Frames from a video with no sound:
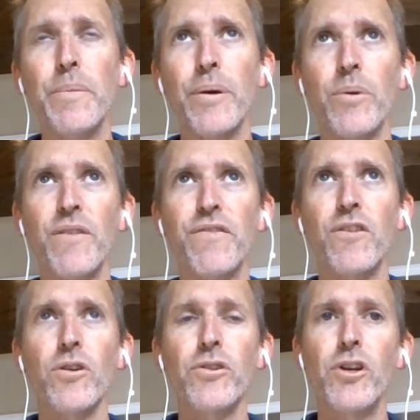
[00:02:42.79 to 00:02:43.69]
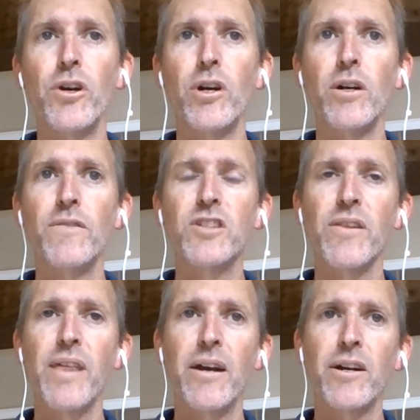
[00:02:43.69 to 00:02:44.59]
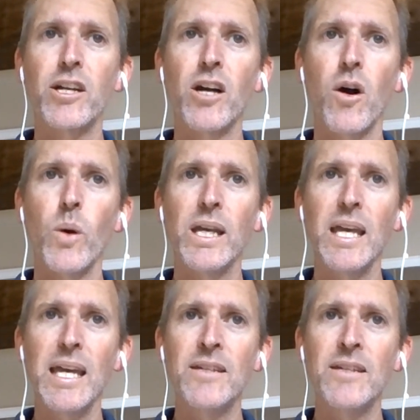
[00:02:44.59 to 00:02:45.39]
peripheral nerves that are going